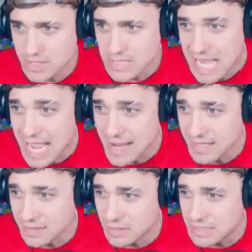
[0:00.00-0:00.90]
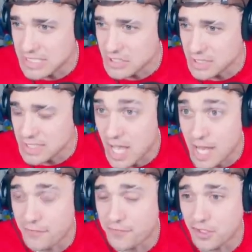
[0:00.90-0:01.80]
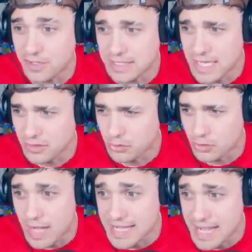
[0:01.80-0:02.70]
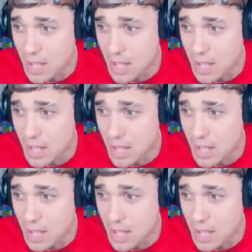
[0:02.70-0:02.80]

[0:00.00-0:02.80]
which I literally can't afford to get to right